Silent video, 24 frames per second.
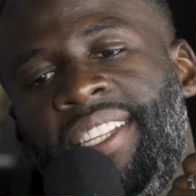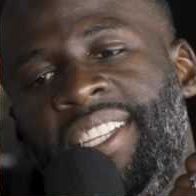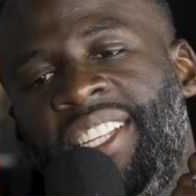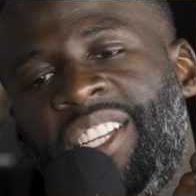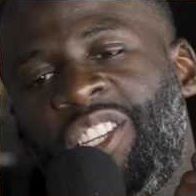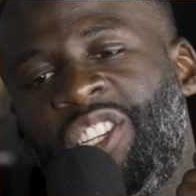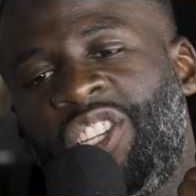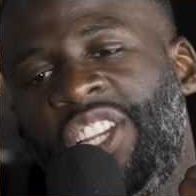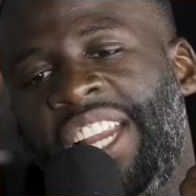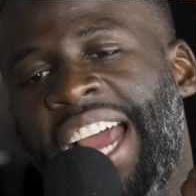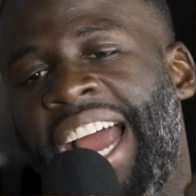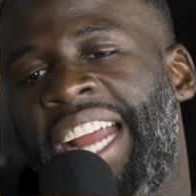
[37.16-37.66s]

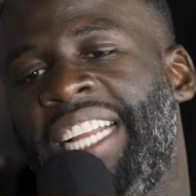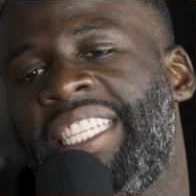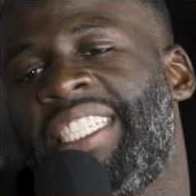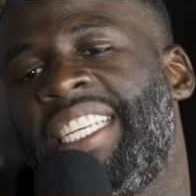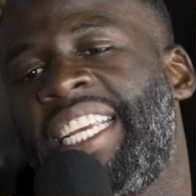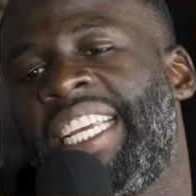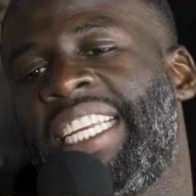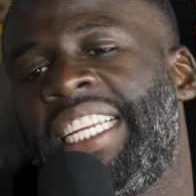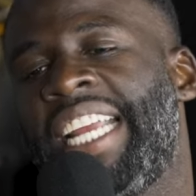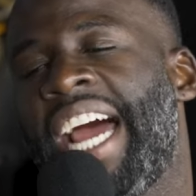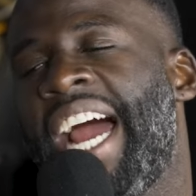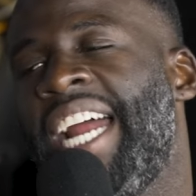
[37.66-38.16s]
the
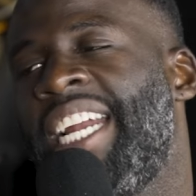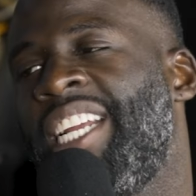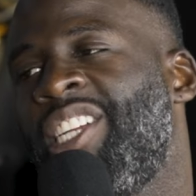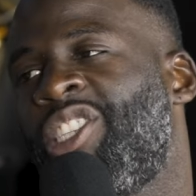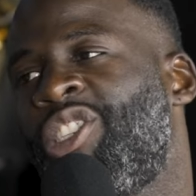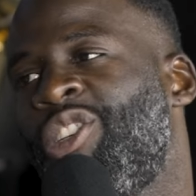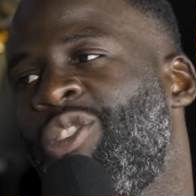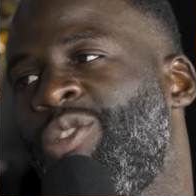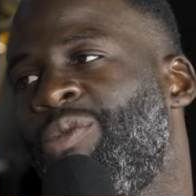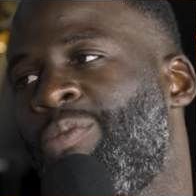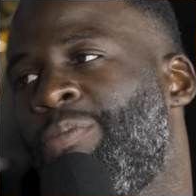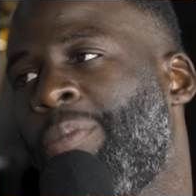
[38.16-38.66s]

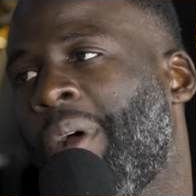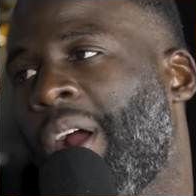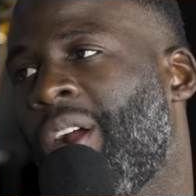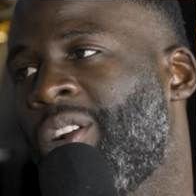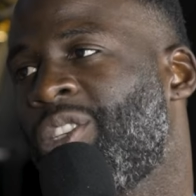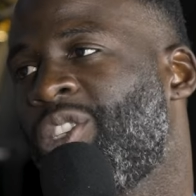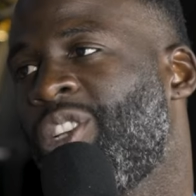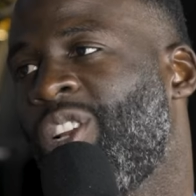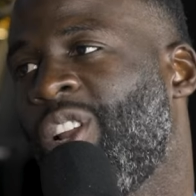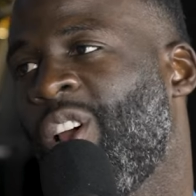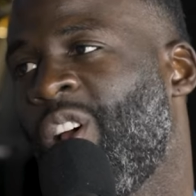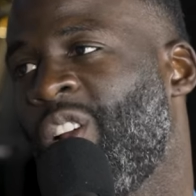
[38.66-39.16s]
1992
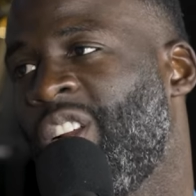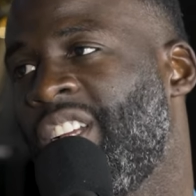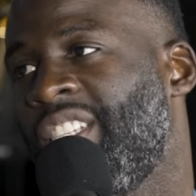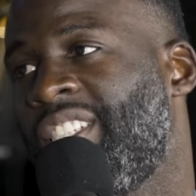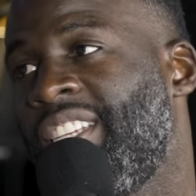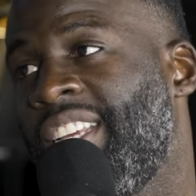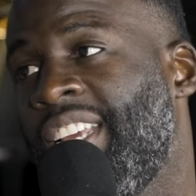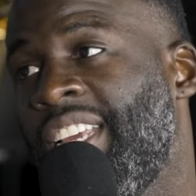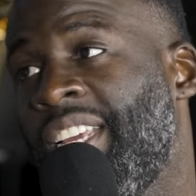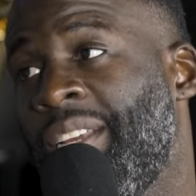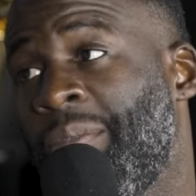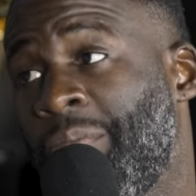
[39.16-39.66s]
Barcelona
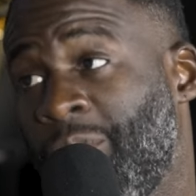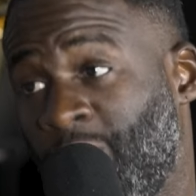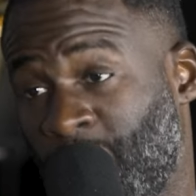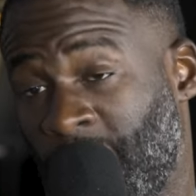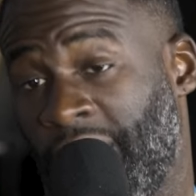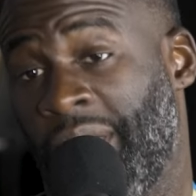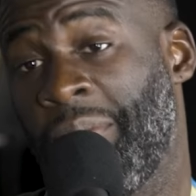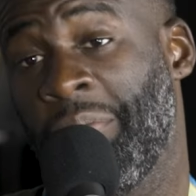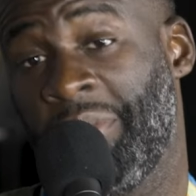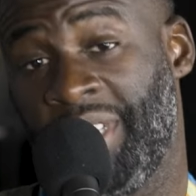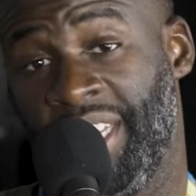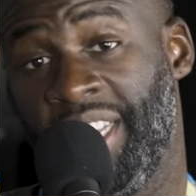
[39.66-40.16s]
team,
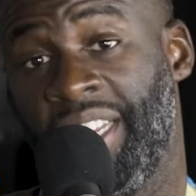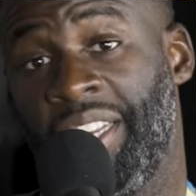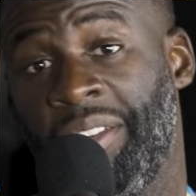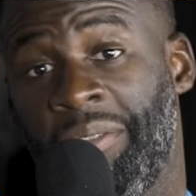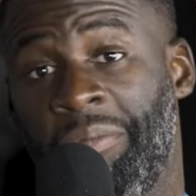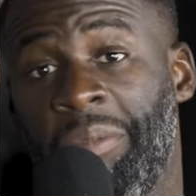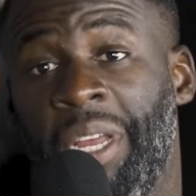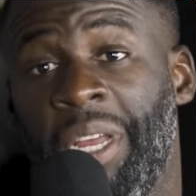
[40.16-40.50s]
Dream Team,